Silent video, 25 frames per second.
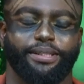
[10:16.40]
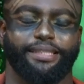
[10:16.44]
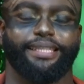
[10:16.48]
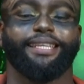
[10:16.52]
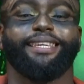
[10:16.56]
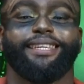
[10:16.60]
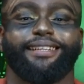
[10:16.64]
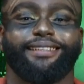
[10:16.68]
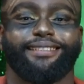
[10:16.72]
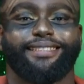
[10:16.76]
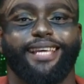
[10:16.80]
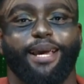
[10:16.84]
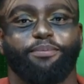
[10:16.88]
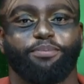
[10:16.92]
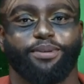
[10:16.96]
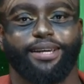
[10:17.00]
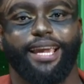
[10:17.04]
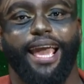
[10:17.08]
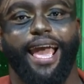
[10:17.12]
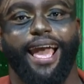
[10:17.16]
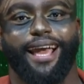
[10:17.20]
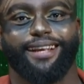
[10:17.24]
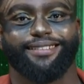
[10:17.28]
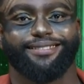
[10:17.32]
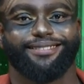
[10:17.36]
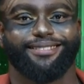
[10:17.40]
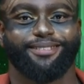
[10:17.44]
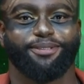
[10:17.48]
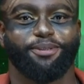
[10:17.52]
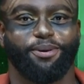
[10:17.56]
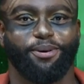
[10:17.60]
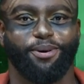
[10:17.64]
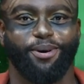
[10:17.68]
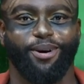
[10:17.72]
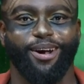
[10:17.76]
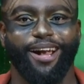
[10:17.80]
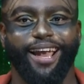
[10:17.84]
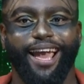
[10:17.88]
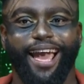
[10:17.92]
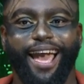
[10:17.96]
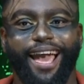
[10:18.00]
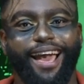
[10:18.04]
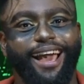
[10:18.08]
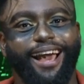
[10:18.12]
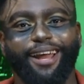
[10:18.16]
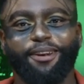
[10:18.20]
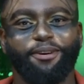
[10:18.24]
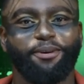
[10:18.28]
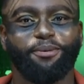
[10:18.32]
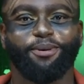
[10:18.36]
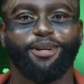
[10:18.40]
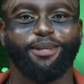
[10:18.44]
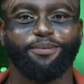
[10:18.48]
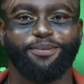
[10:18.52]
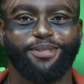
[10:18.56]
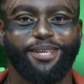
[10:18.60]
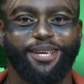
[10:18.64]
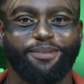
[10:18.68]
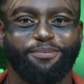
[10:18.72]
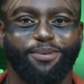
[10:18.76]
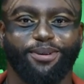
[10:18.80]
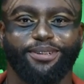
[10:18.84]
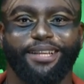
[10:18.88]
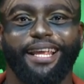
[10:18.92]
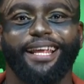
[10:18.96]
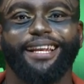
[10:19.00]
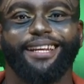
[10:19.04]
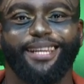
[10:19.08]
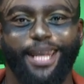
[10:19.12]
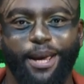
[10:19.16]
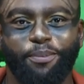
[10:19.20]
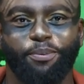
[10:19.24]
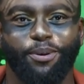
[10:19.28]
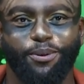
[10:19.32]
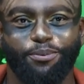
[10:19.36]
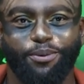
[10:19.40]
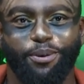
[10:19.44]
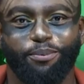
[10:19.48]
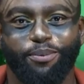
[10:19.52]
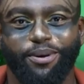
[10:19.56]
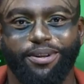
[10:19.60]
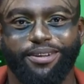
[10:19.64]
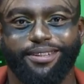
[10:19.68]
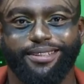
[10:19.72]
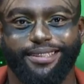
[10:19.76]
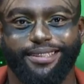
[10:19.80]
particular type of cat. So I don't know what I'm saying, but then leopard woman,